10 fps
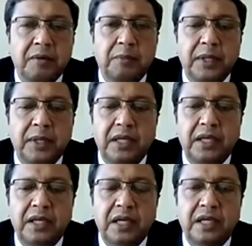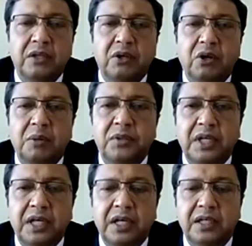We at the
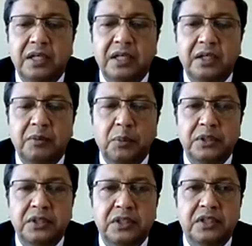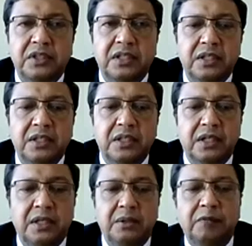COMSTEC, which is the
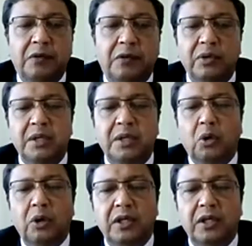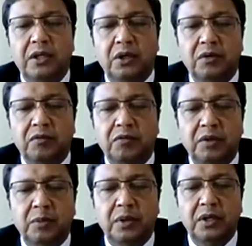founding body of the
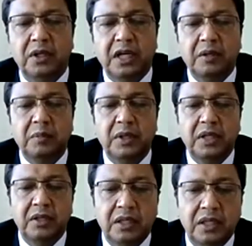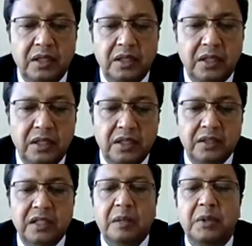World Academy, the
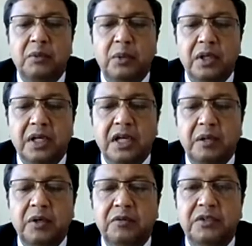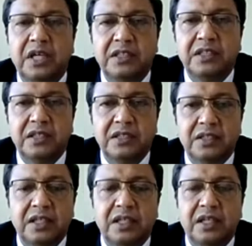Islamic World Academy of Sciences,
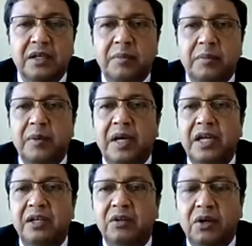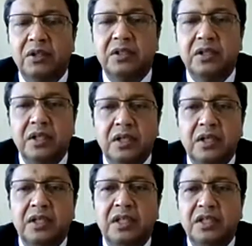take pride on
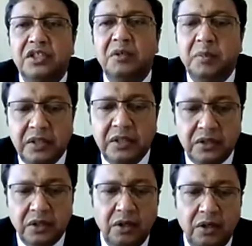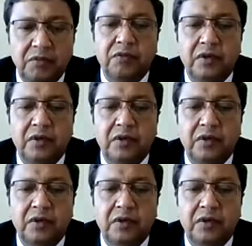the achievements of